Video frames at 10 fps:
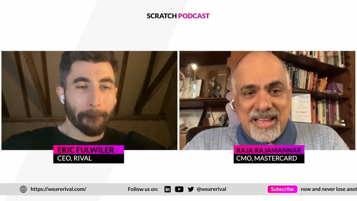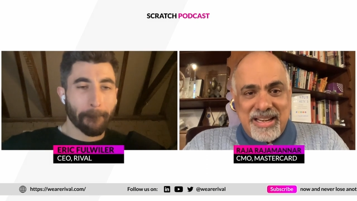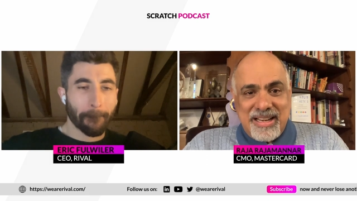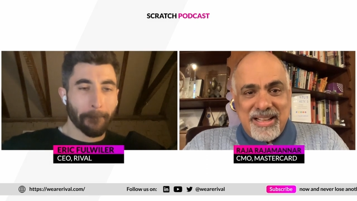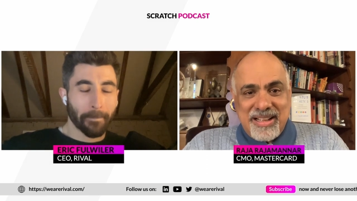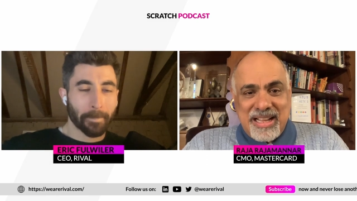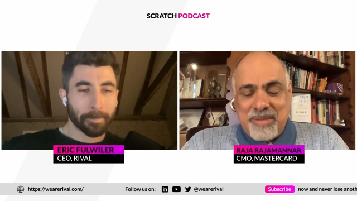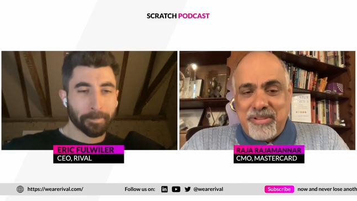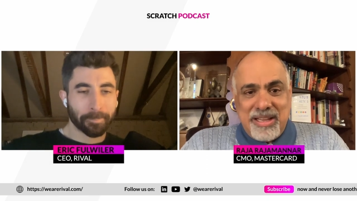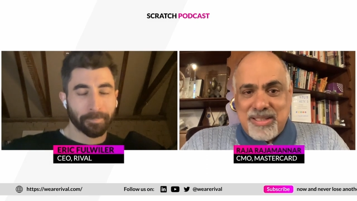Speaker 1: and uh,
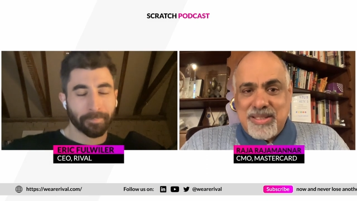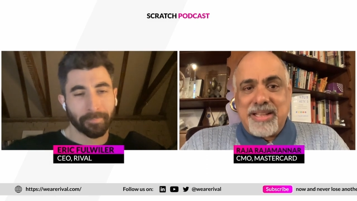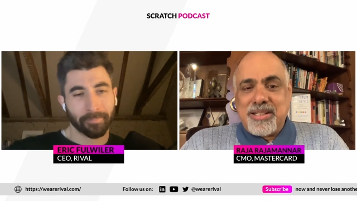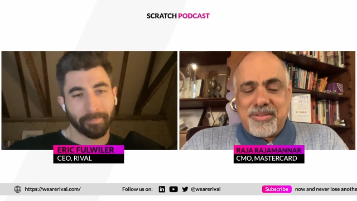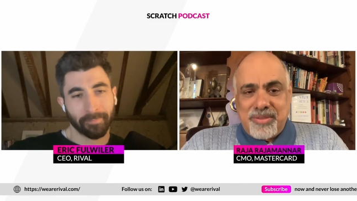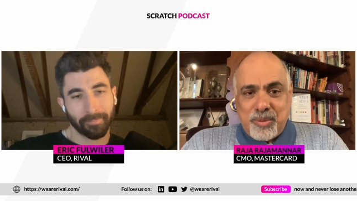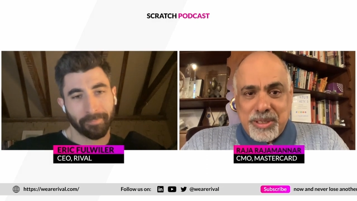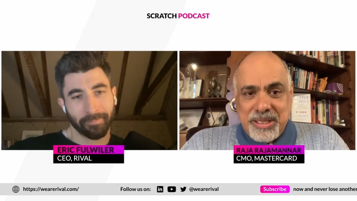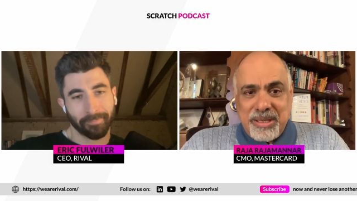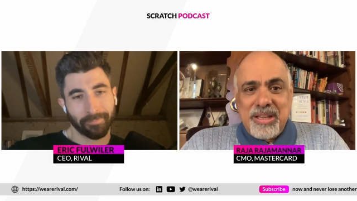I'm very excited for
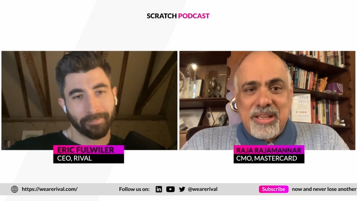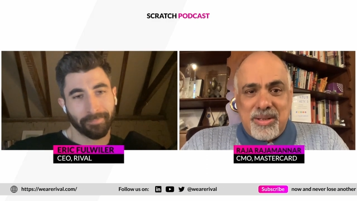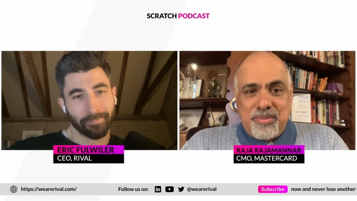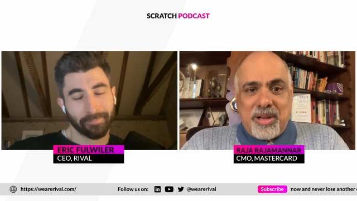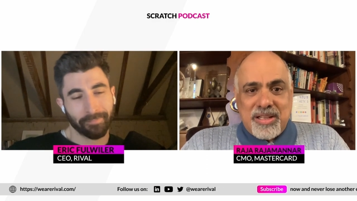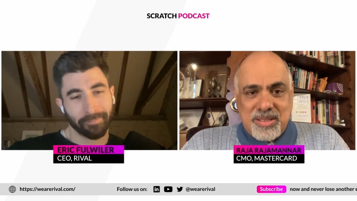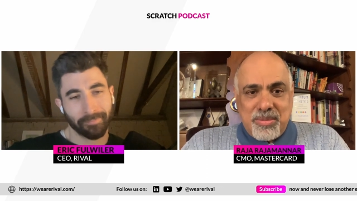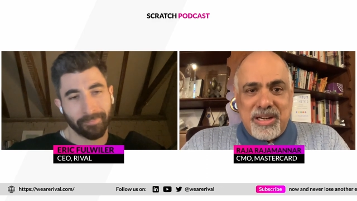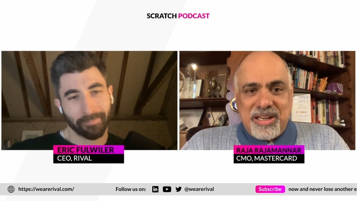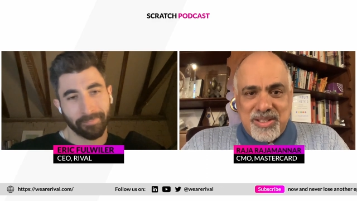what the
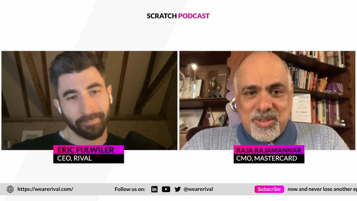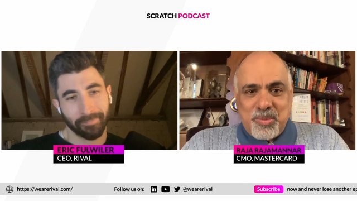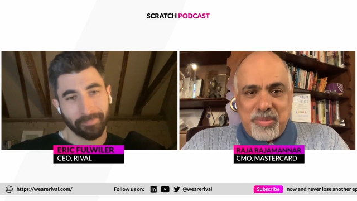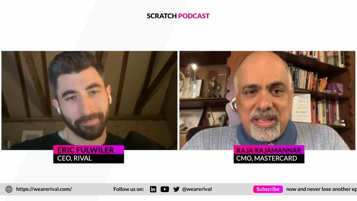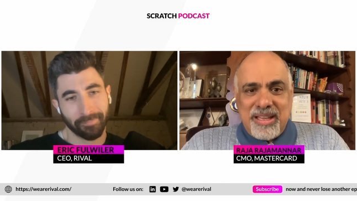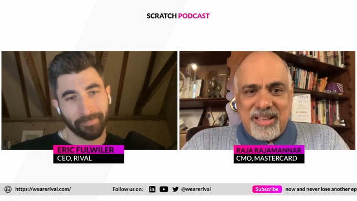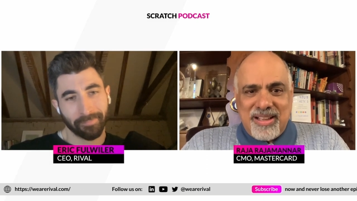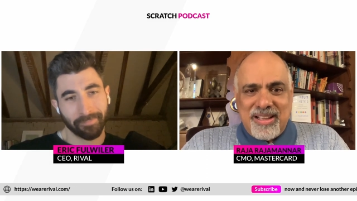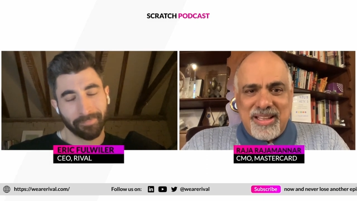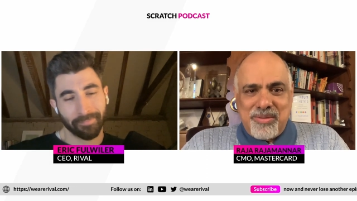possibilities could be
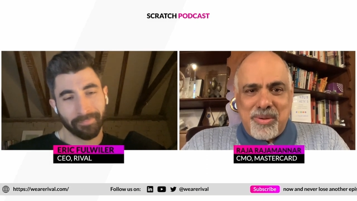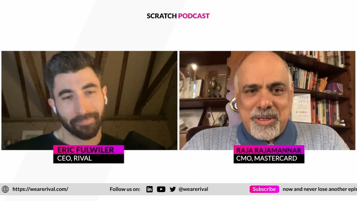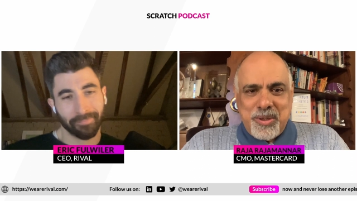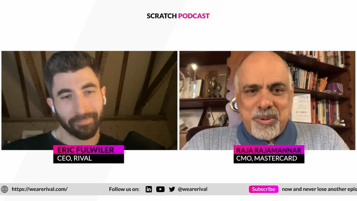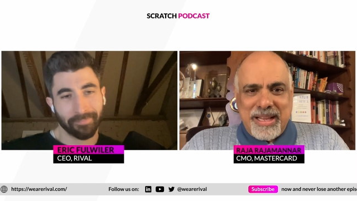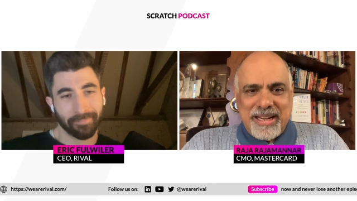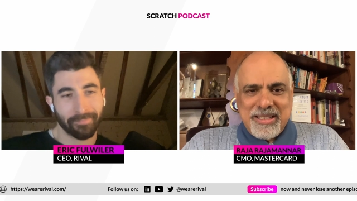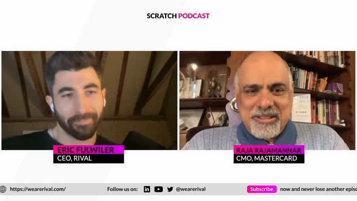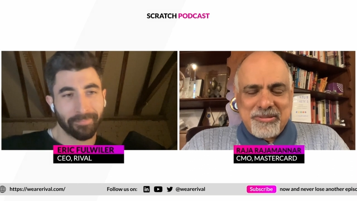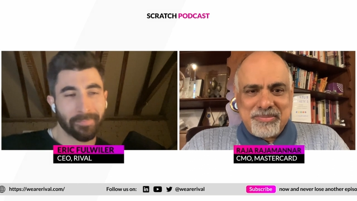uh, if you were to do that.
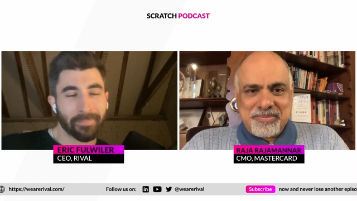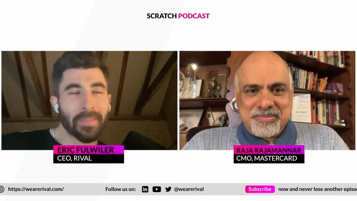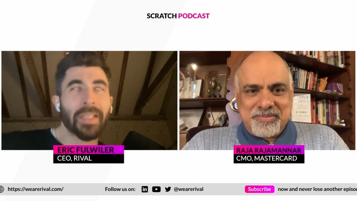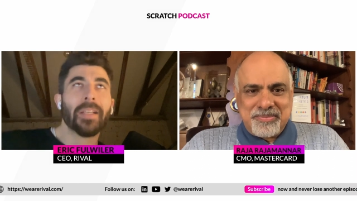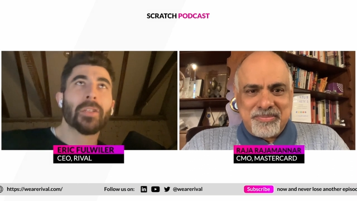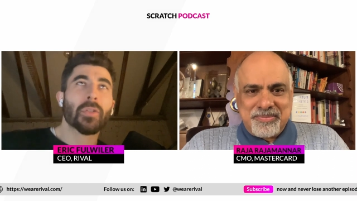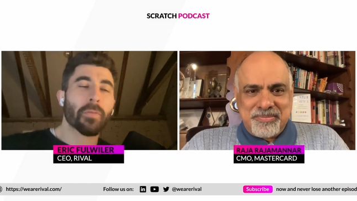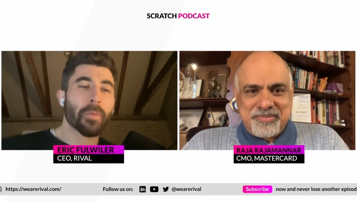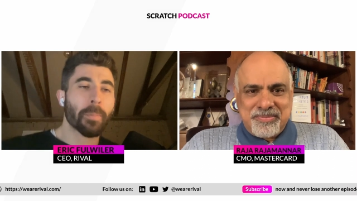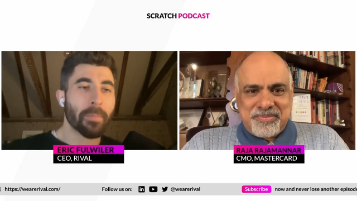
Speaker 2: So,
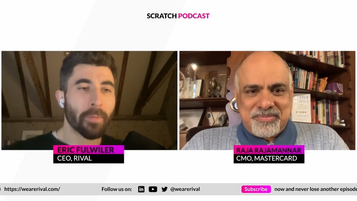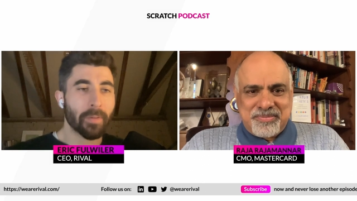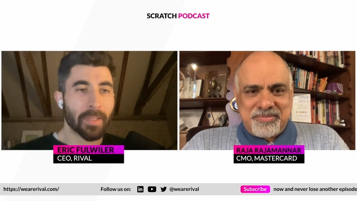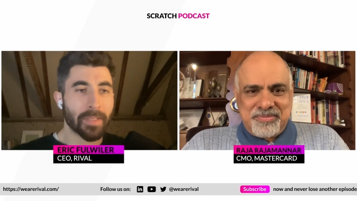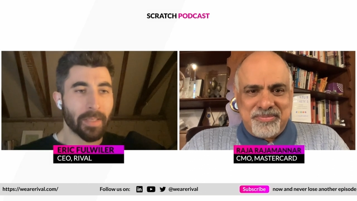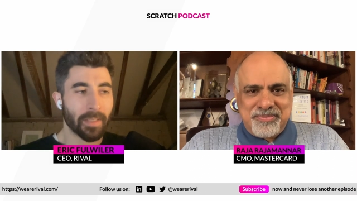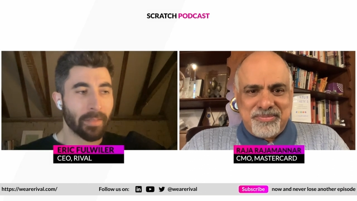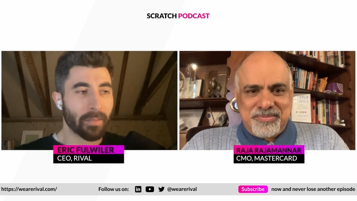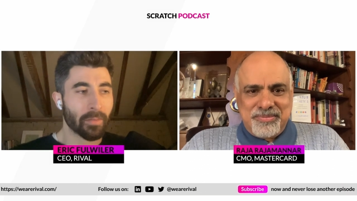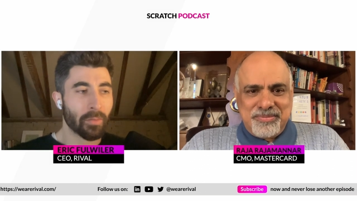for people
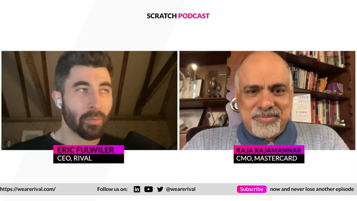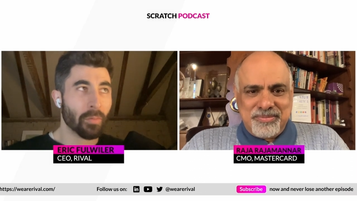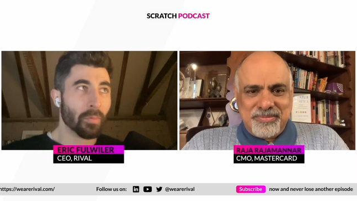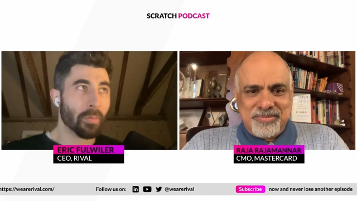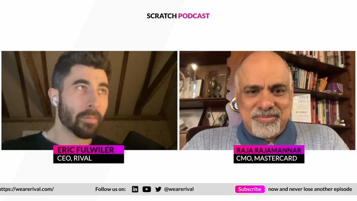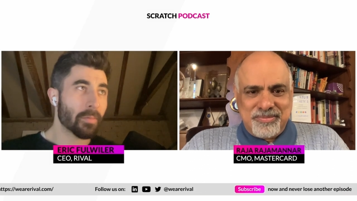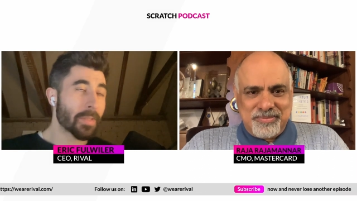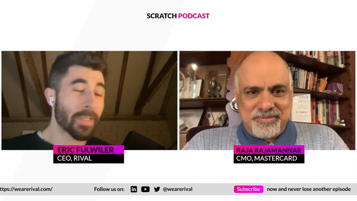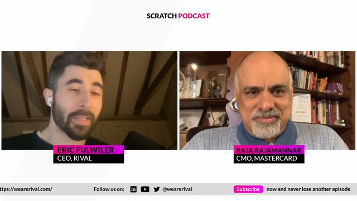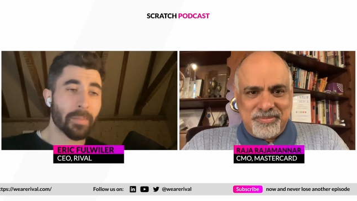listening who
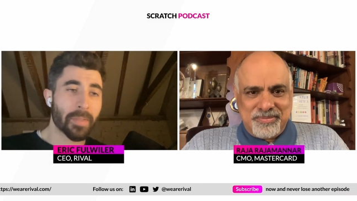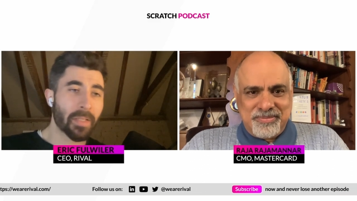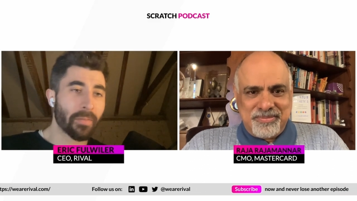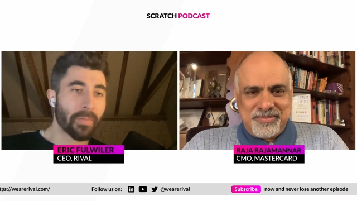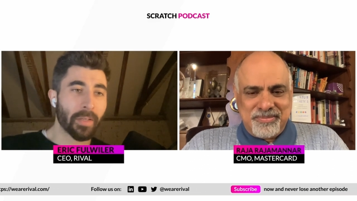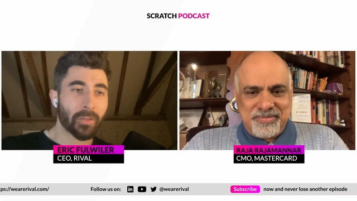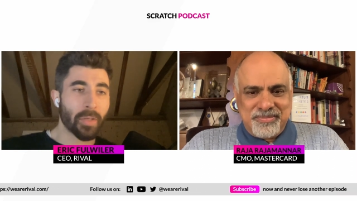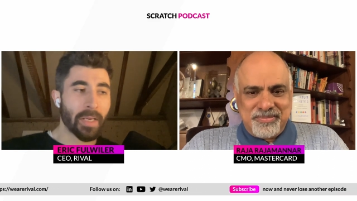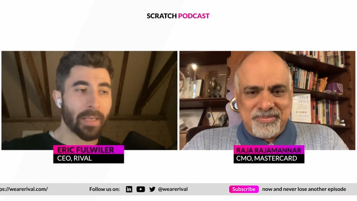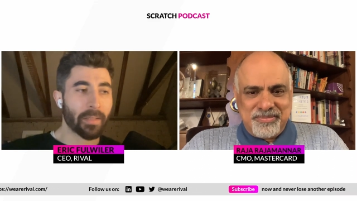see themselves on a
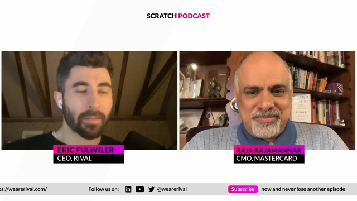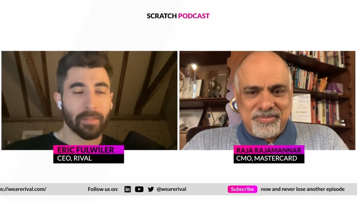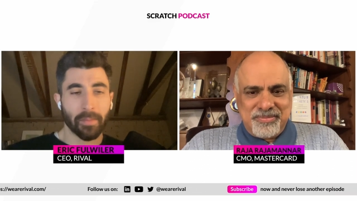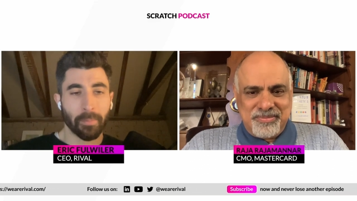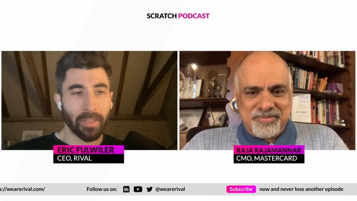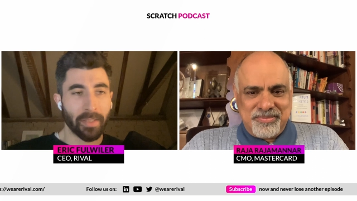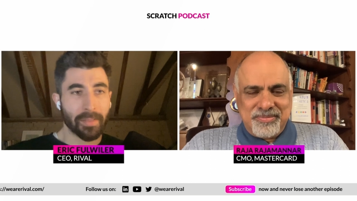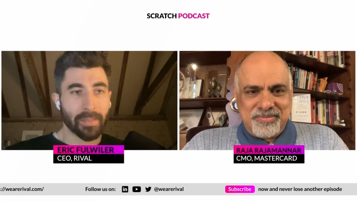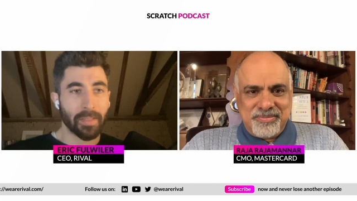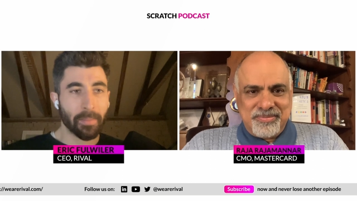track to being a
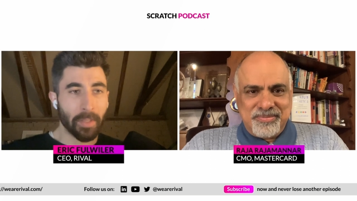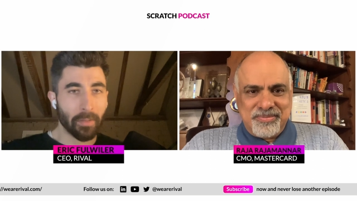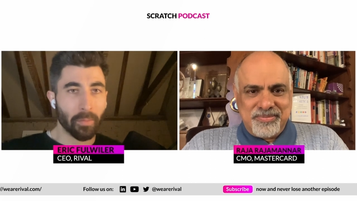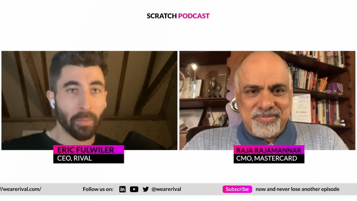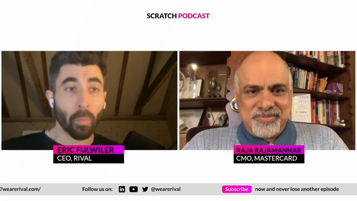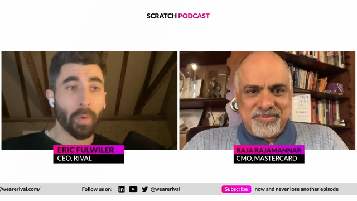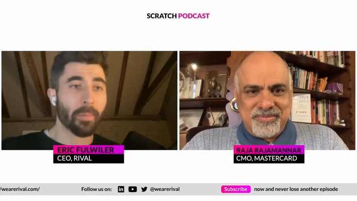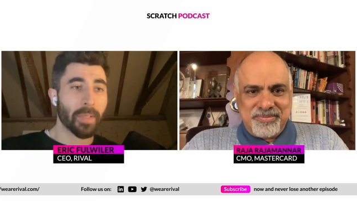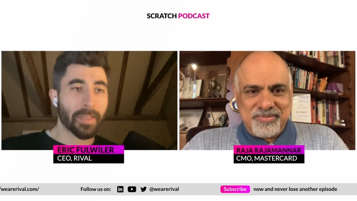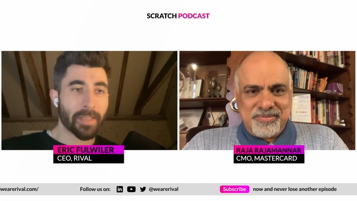CMO or want to
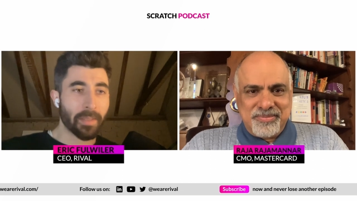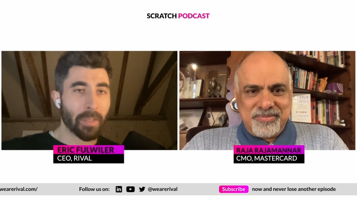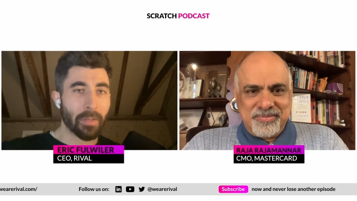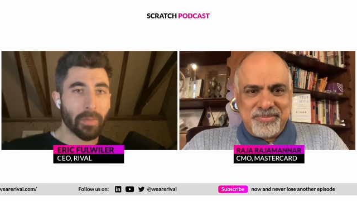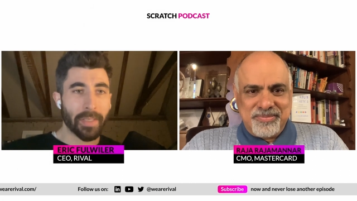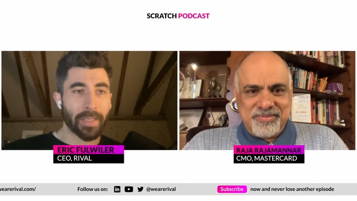be a CMO in